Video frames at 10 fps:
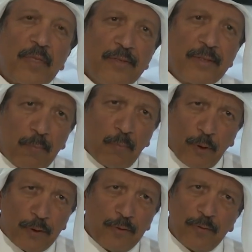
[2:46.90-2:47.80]

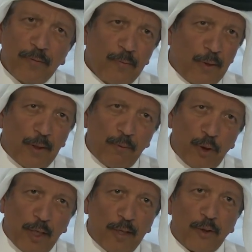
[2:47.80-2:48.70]
support without
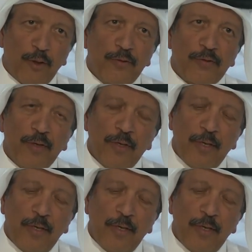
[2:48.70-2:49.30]
charges.